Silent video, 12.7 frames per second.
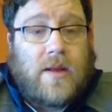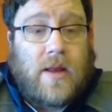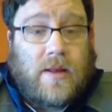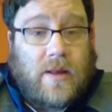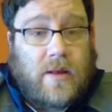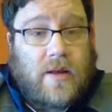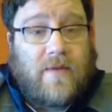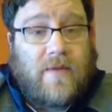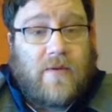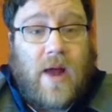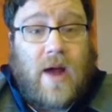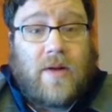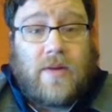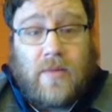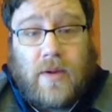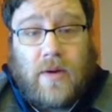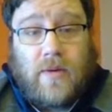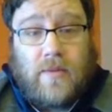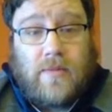They discovered how to
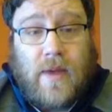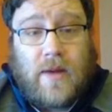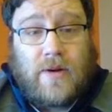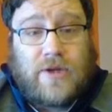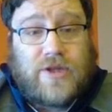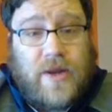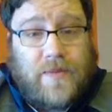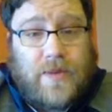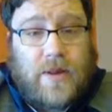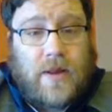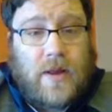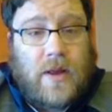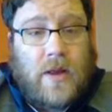build better ships